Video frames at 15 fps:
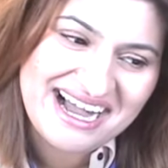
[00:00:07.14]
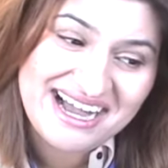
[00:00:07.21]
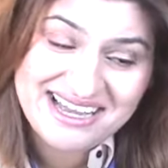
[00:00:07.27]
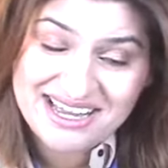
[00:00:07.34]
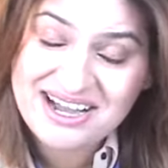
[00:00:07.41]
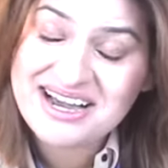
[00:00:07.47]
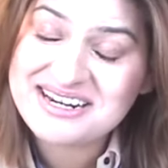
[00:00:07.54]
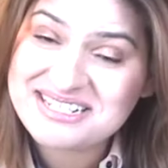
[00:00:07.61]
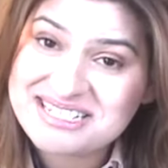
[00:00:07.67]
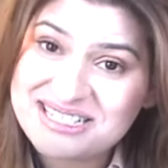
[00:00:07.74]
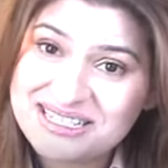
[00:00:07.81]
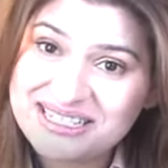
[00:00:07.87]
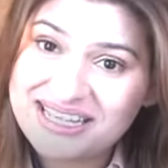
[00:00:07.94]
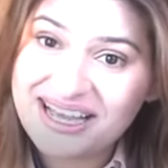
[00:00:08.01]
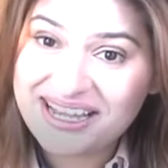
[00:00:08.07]
I
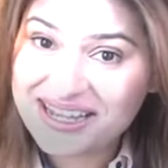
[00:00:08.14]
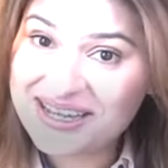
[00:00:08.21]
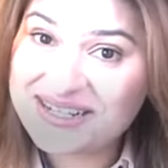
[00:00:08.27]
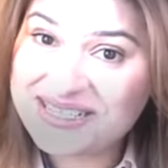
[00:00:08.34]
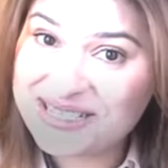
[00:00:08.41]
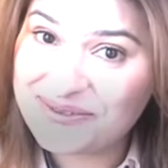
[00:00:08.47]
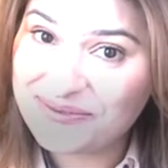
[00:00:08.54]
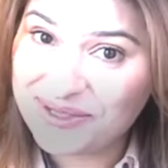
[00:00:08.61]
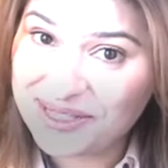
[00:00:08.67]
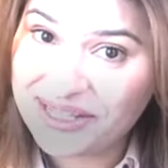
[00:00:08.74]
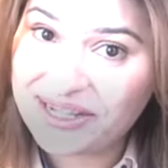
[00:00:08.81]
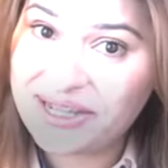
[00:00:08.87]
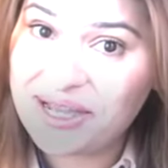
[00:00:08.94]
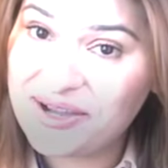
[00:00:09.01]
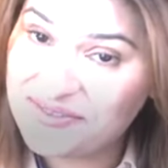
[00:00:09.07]
honestly, I honestly feel
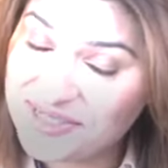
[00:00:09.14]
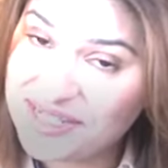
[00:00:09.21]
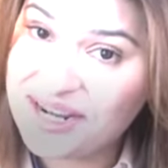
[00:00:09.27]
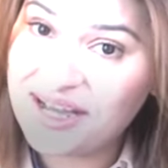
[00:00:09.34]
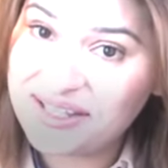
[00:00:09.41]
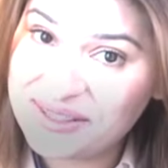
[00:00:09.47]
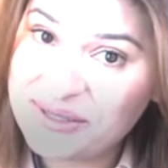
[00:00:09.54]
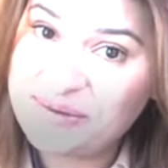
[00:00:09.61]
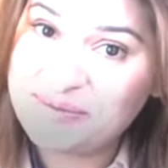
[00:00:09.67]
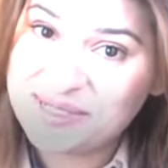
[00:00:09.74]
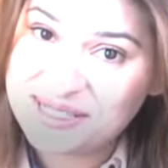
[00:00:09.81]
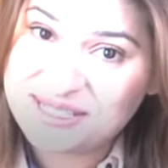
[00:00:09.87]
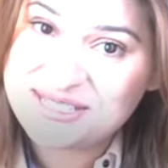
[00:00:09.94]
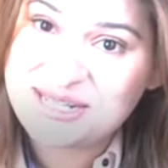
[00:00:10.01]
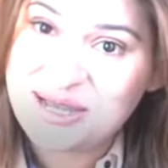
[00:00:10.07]
like I haven't gotten the
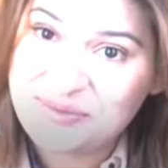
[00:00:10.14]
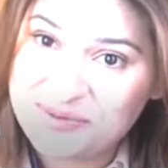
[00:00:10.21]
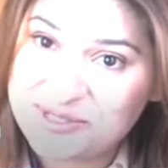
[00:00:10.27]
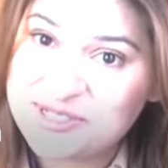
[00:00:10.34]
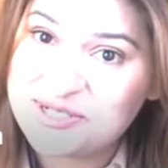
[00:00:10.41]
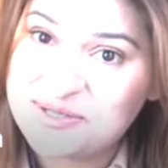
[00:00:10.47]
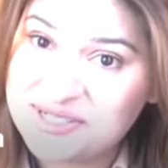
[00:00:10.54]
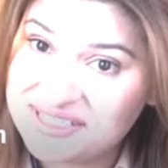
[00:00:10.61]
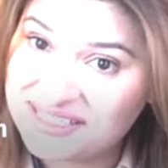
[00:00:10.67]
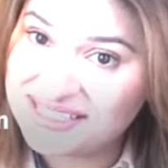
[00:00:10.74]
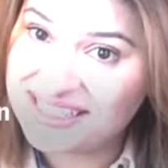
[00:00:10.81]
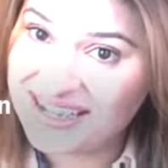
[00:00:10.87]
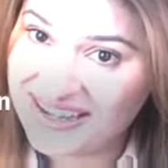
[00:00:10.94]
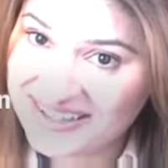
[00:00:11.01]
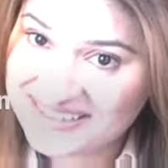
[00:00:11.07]
biggest opportunity
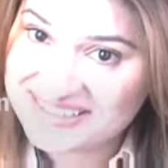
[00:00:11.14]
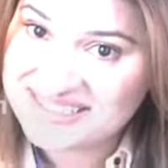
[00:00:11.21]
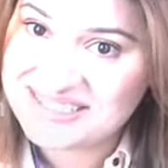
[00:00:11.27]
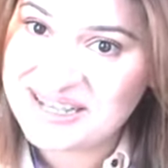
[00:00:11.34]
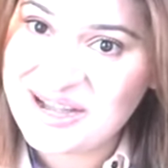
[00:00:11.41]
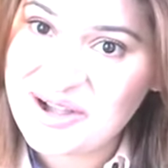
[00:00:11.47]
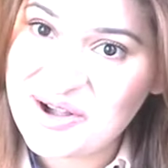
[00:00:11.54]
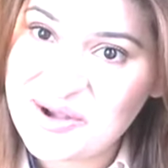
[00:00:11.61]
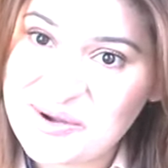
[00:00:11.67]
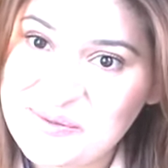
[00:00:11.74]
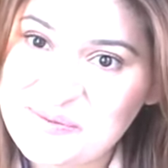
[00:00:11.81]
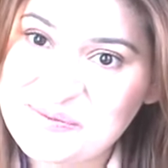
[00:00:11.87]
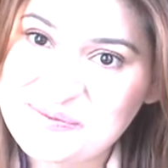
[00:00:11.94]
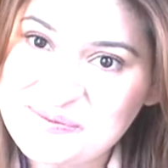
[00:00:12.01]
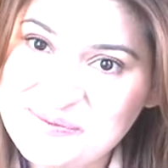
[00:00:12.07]
yet. Um,
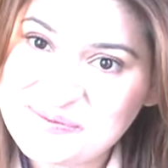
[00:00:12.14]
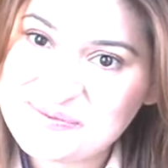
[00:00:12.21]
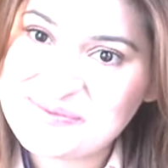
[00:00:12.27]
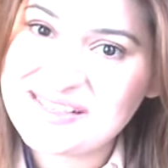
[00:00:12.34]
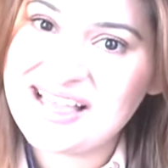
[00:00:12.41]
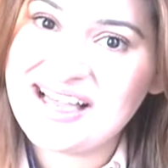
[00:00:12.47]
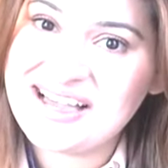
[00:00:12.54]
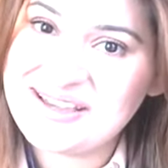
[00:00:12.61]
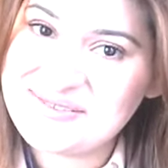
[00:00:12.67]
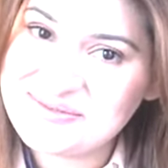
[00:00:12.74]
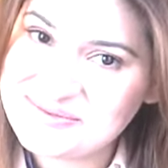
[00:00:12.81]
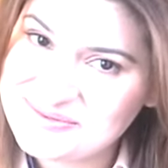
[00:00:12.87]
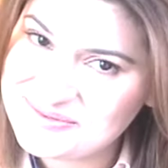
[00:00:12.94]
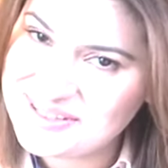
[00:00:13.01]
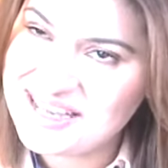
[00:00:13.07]
Still ahead.
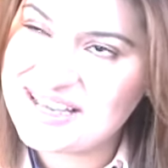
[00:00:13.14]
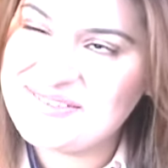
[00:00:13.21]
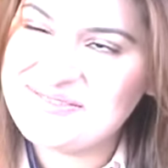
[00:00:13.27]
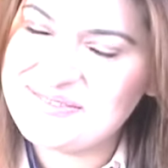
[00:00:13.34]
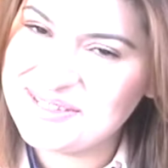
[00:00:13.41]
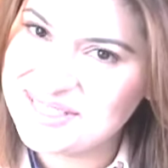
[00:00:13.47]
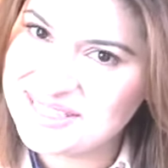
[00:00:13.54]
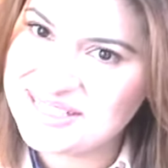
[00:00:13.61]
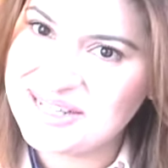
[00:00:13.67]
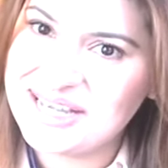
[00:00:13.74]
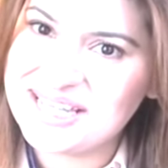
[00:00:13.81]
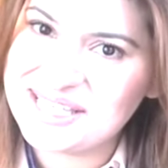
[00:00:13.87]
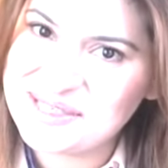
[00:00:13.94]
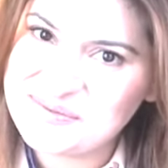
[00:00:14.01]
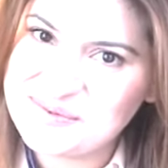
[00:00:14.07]
I, I feel
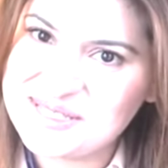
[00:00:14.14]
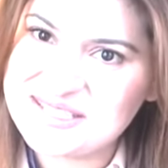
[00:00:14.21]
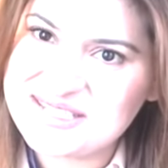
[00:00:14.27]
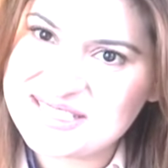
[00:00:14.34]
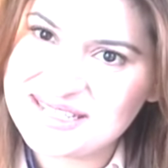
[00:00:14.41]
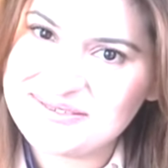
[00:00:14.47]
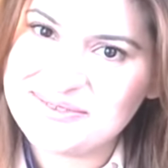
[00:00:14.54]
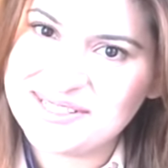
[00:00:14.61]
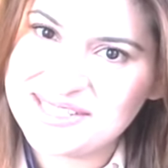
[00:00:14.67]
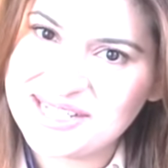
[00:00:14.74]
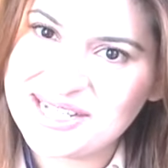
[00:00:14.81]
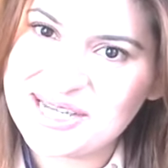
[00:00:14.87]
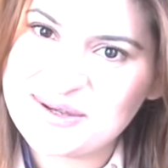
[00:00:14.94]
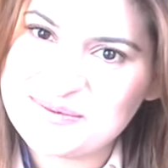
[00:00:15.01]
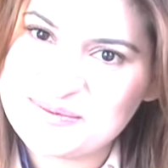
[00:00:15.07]
like because I feel
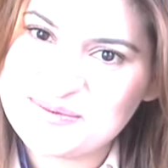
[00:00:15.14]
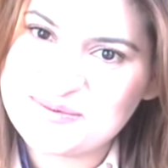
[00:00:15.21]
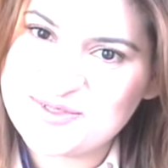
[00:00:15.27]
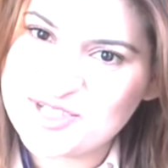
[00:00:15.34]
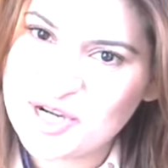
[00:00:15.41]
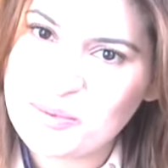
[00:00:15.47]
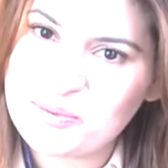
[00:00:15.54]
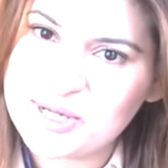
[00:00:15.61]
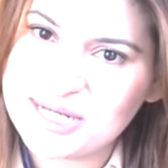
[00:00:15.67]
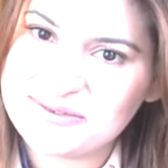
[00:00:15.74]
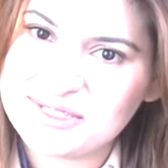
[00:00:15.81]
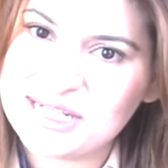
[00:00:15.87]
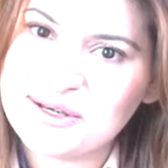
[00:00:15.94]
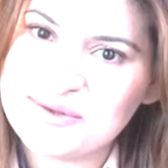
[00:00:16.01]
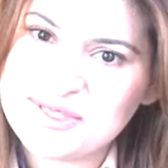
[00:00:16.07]
like I'm jumping
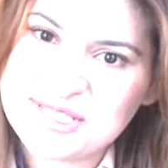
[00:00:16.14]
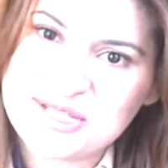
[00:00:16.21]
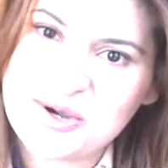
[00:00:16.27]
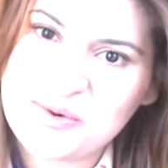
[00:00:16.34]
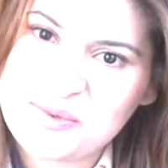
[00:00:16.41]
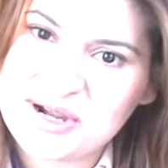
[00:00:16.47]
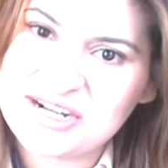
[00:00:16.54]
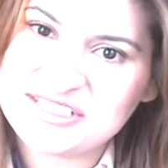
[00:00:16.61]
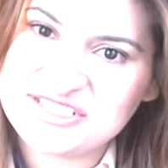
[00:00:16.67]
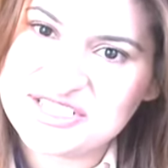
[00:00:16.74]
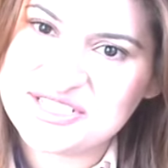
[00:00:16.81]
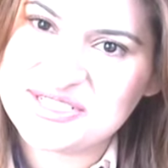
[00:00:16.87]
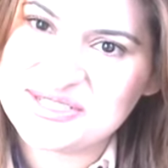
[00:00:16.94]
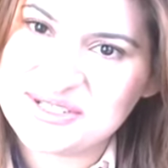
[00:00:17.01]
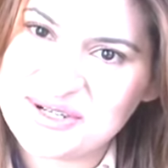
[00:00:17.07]
around so
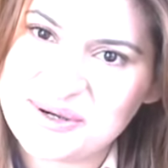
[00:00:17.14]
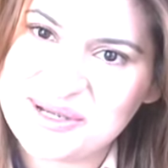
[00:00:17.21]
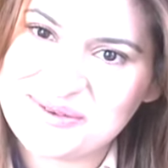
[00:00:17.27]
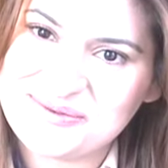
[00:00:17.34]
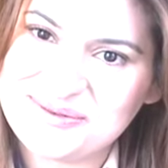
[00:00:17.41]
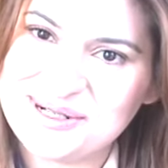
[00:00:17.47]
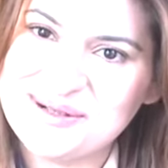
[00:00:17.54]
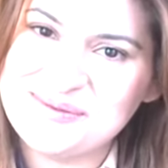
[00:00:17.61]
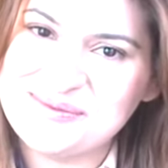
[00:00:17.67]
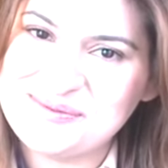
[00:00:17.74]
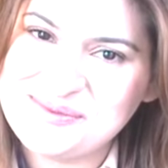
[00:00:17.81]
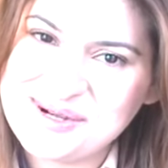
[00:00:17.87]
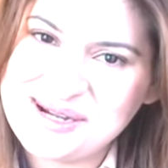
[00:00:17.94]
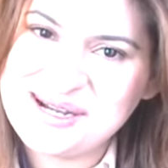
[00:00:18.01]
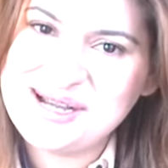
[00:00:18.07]
much, going from
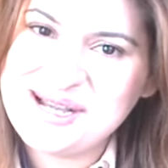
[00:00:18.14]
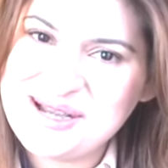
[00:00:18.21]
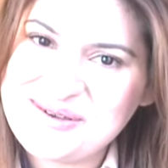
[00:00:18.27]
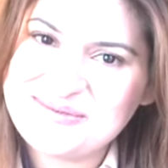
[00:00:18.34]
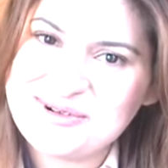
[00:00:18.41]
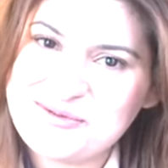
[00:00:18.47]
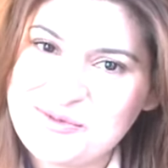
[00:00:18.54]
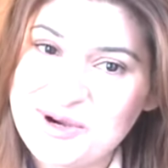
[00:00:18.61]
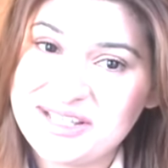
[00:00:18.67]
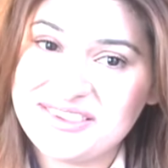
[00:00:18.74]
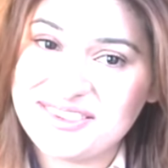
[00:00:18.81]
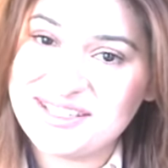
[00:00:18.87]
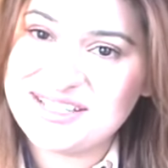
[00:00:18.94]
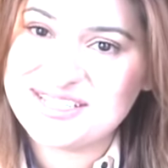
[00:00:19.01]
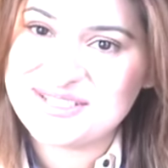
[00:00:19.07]
from one
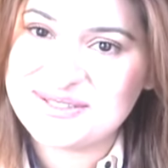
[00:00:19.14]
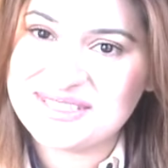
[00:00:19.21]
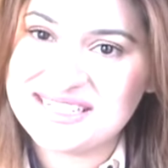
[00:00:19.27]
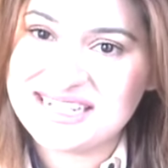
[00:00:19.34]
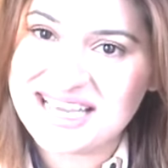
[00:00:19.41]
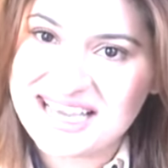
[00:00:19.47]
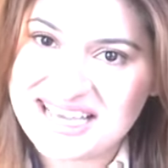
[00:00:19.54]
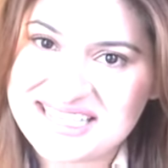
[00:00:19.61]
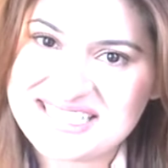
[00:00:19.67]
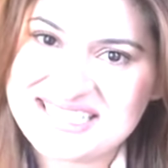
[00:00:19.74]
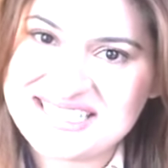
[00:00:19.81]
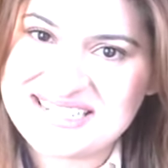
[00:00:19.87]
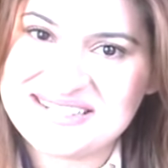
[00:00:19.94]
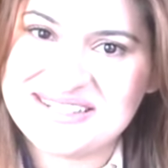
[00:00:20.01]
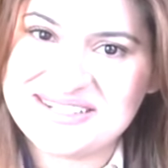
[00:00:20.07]
thing to the
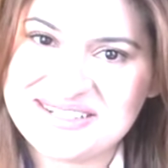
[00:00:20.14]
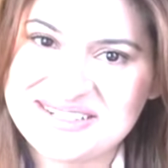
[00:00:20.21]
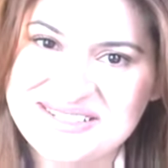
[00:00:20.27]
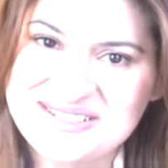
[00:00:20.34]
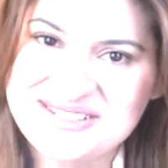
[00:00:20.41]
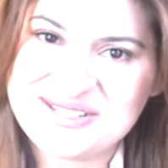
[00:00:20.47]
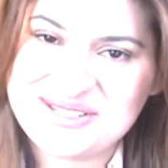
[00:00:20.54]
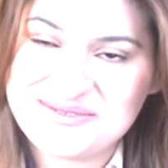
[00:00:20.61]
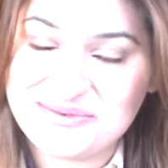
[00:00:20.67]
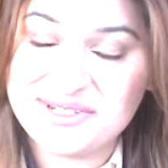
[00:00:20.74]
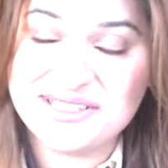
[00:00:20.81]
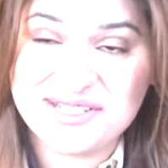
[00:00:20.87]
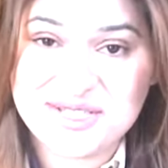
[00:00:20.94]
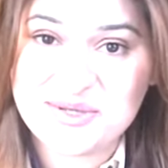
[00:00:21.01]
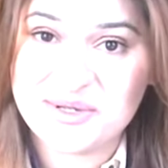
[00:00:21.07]
next and
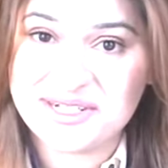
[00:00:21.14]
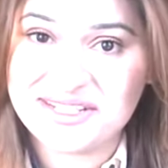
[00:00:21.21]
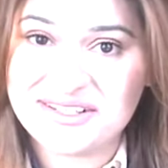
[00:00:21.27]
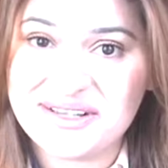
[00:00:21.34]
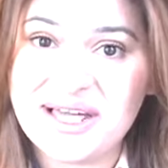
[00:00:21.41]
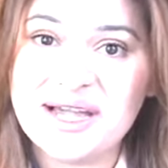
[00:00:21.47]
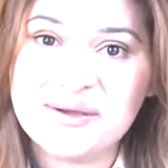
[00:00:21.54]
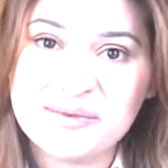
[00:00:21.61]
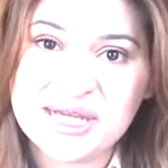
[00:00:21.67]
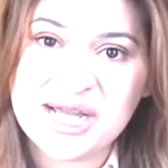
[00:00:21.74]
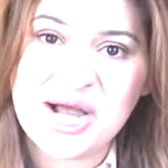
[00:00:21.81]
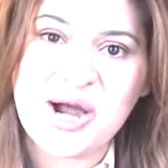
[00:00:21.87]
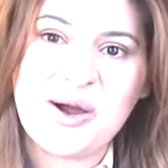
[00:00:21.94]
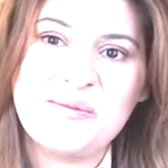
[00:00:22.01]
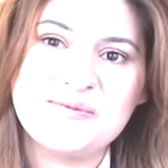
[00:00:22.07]
really sort of climbing
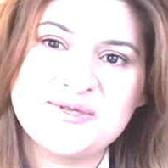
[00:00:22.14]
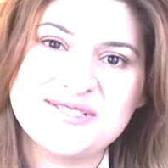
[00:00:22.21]
up.